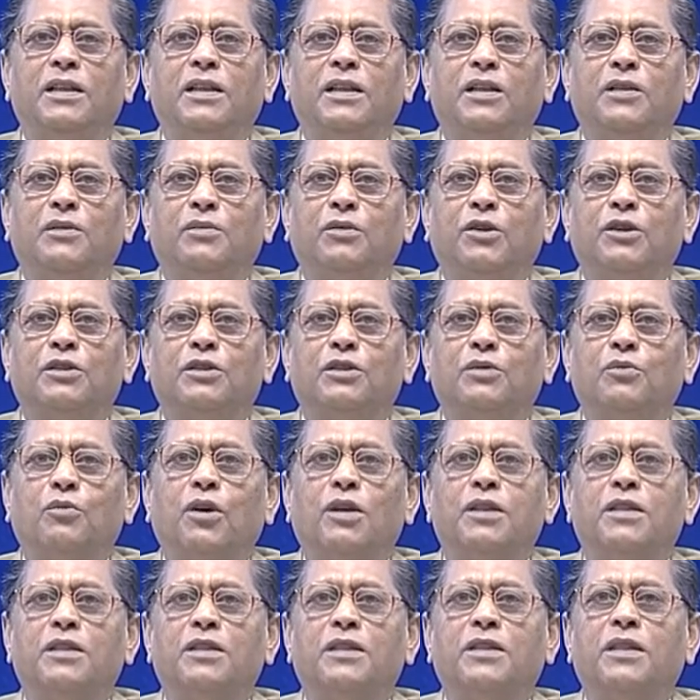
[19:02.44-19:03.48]
was
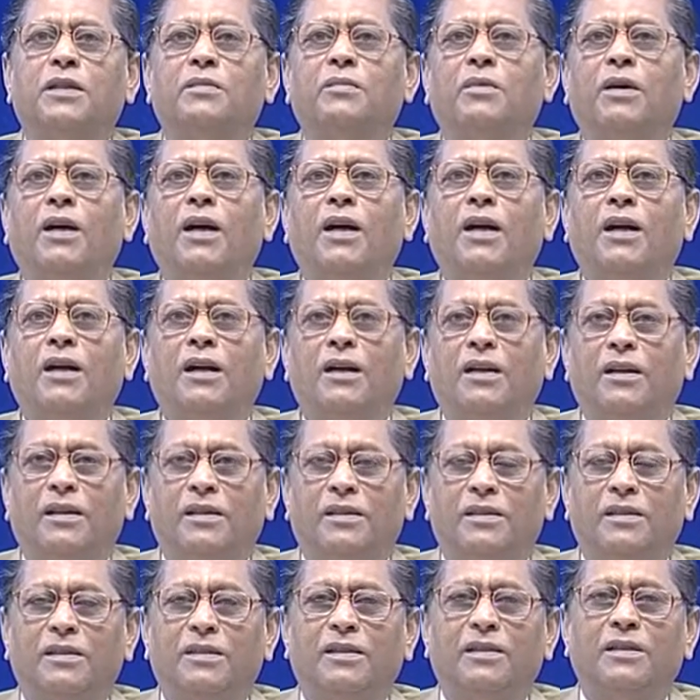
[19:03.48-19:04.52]
one step higher
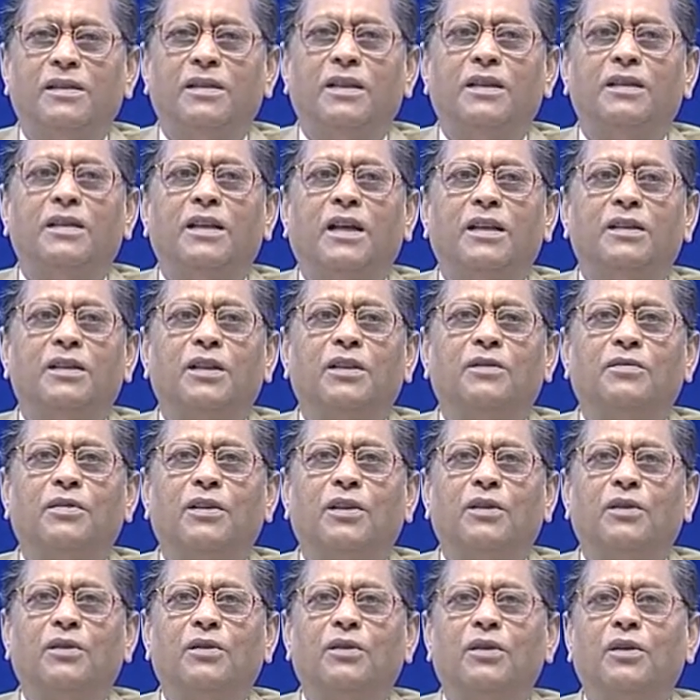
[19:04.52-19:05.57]
than the other
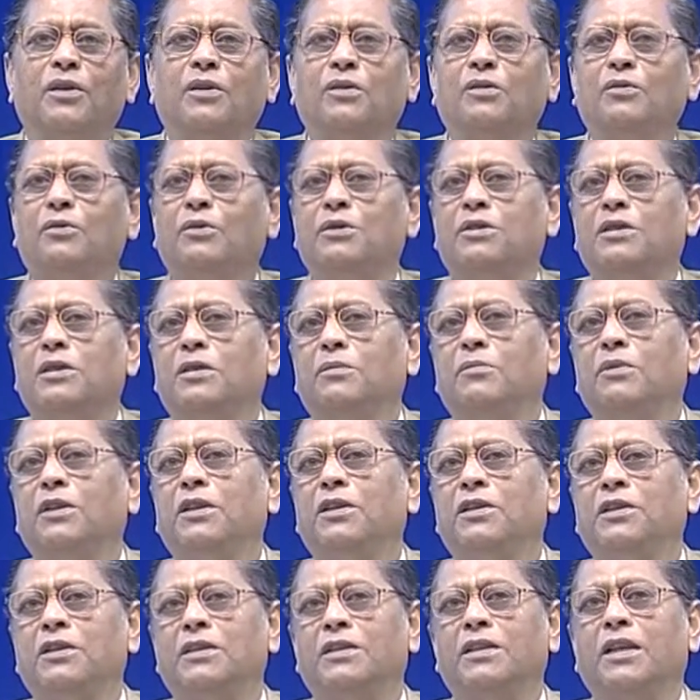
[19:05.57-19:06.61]
fellow who was simply
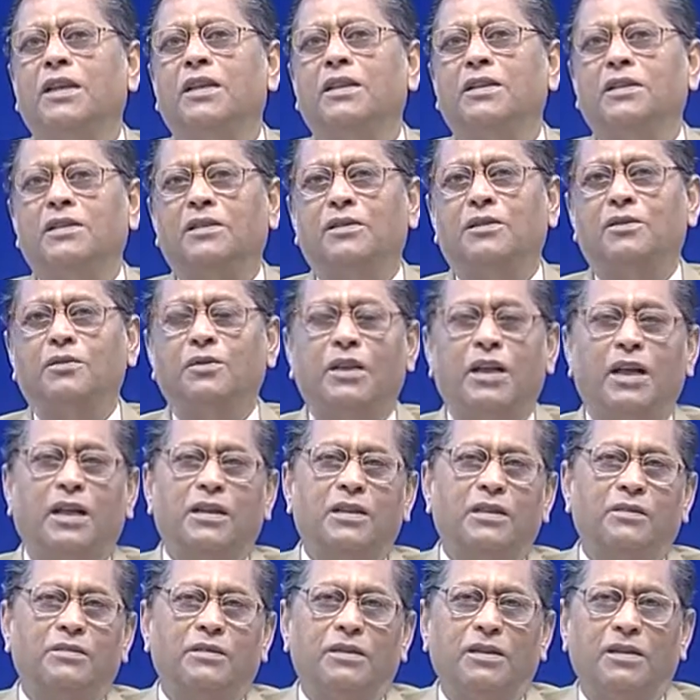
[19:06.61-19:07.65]
resigned to an
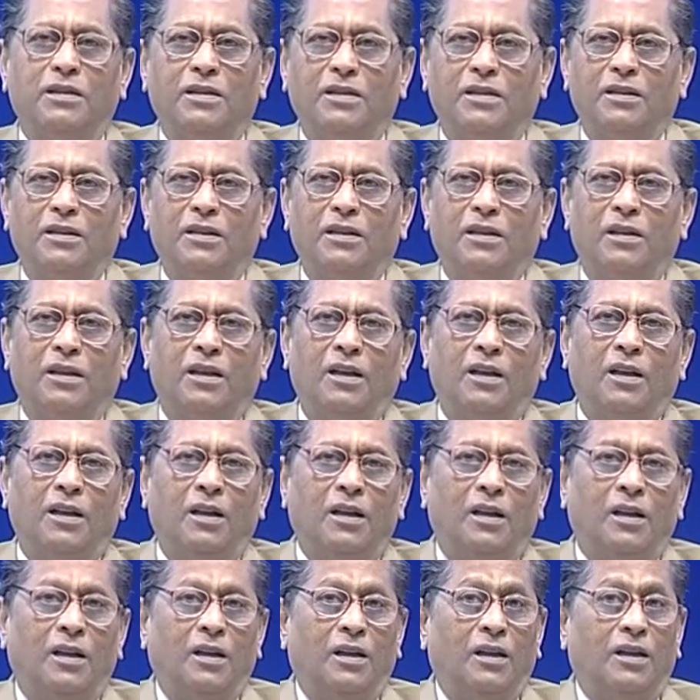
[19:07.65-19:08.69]
activity.
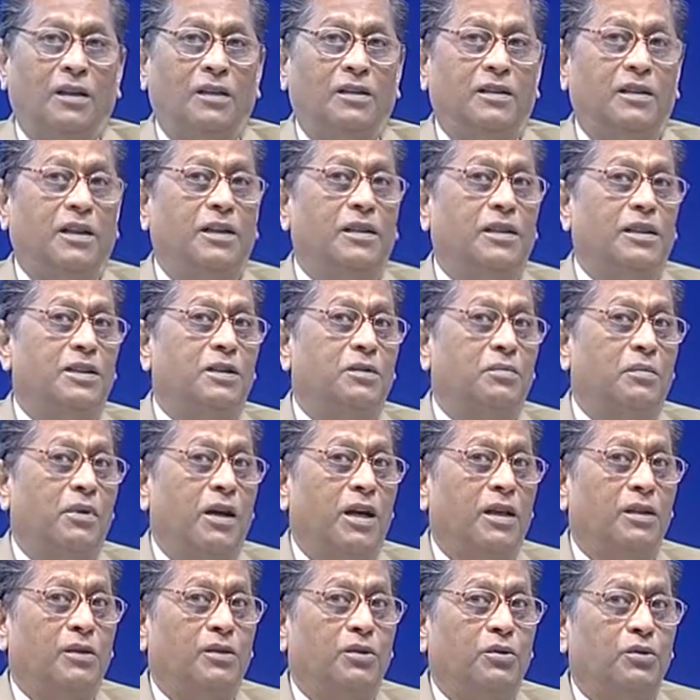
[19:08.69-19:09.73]
Then this
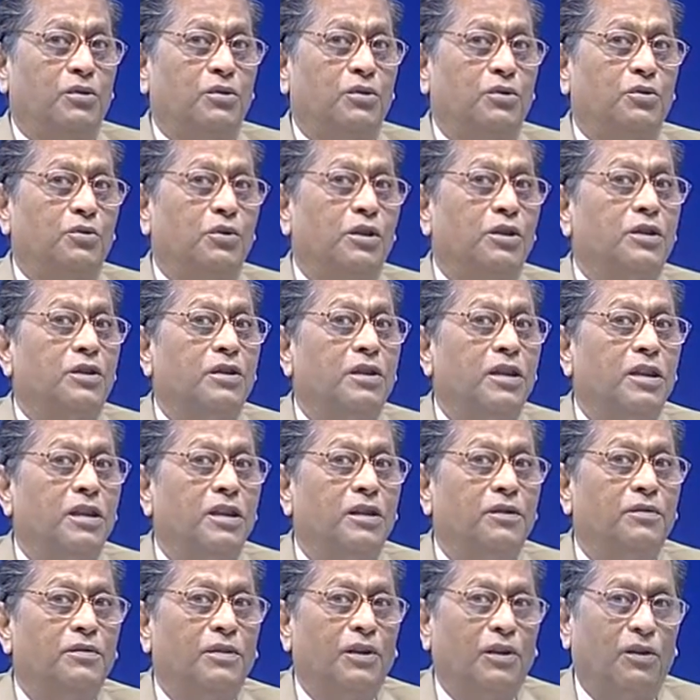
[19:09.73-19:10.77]
man goes to a
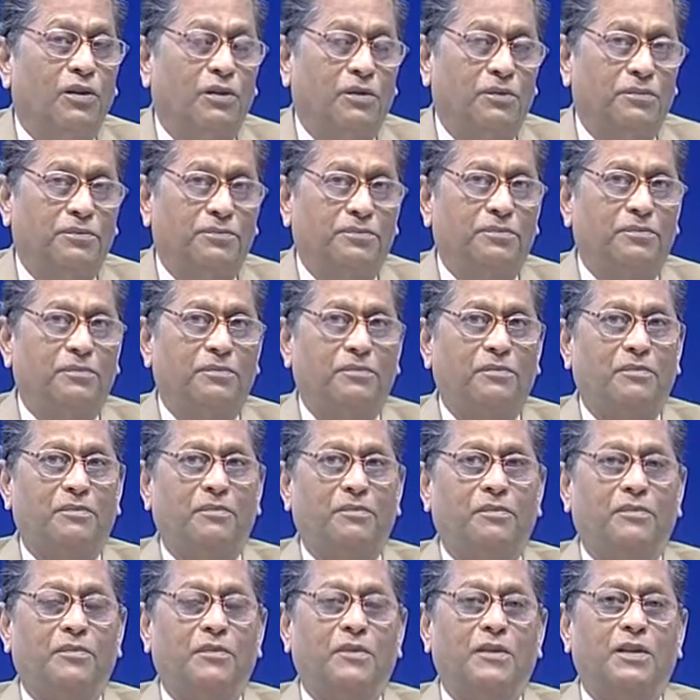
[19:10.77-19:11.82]
third fellow,
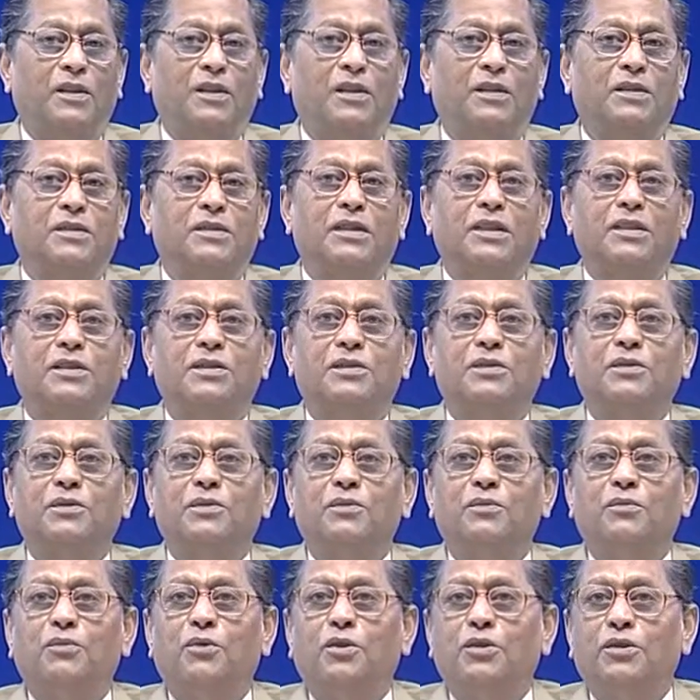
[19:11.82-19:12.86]
says,
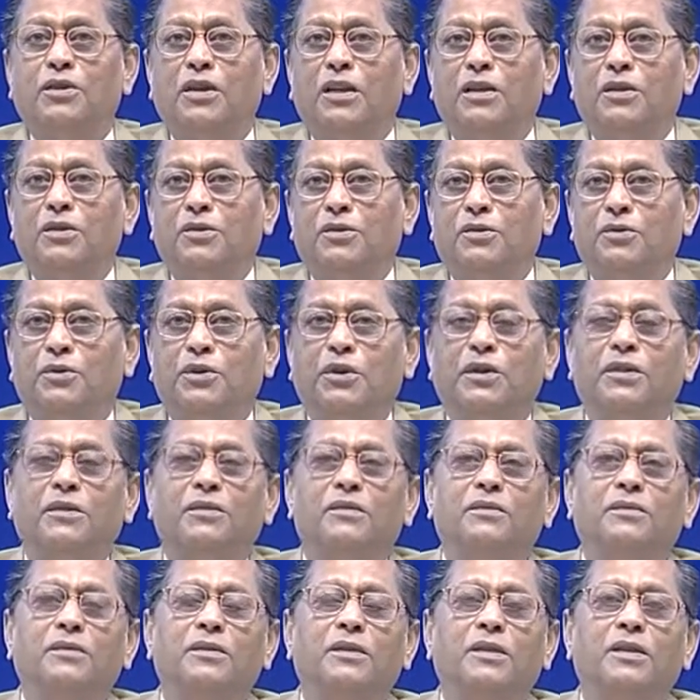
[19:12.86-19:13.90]
"What are you doing?"
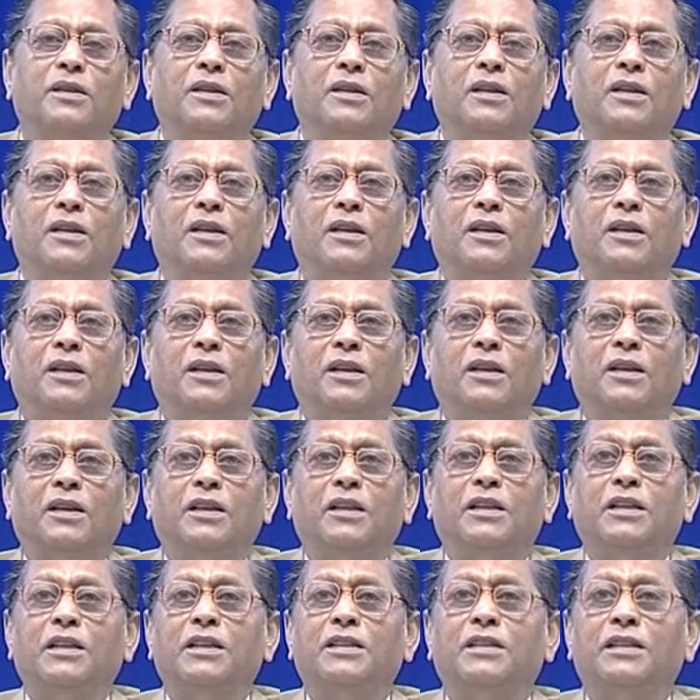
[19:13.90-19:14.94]

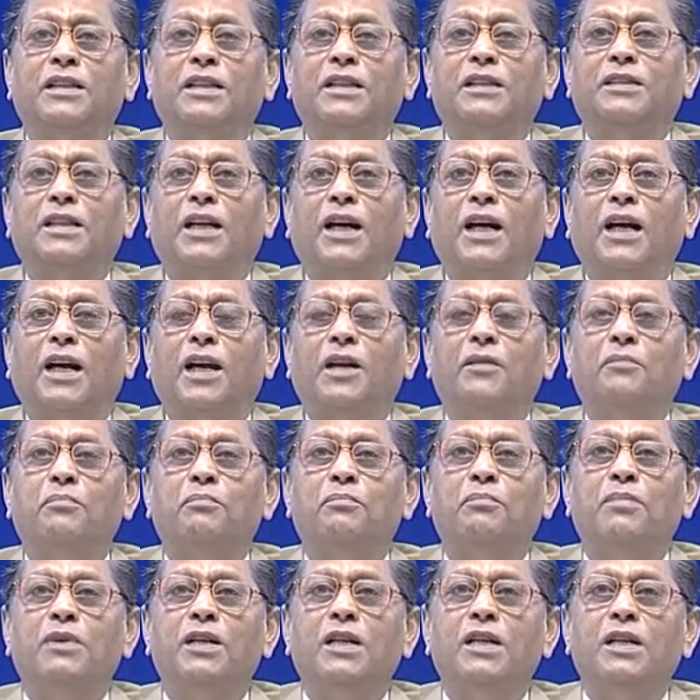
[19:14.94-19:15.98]
He says, "I am
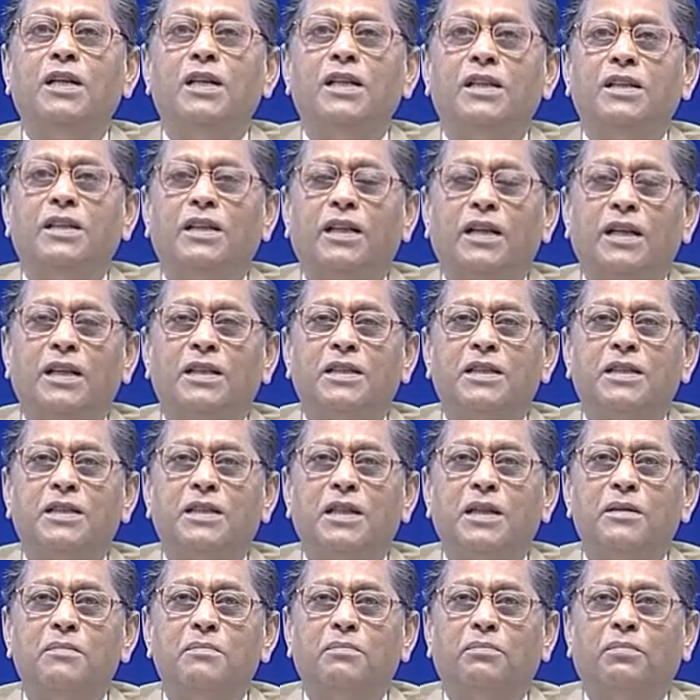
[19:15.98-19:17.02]
building a
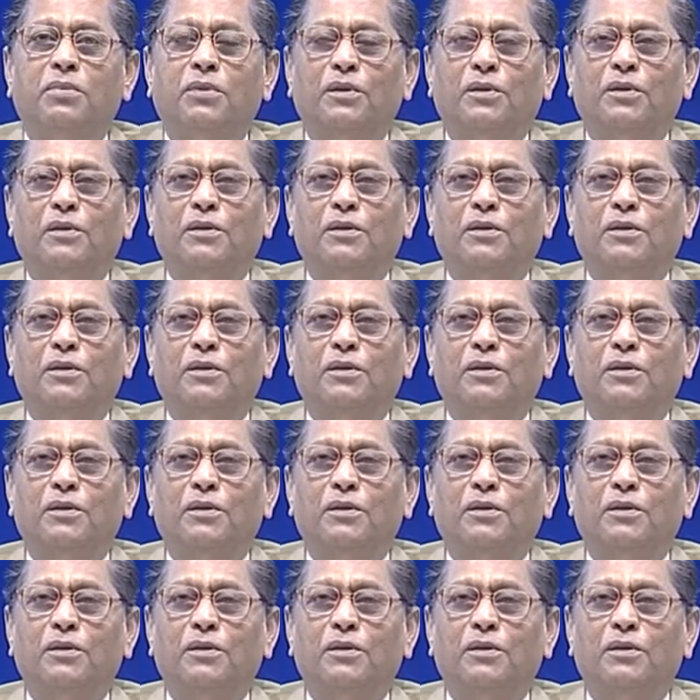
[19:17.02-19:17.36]
temple."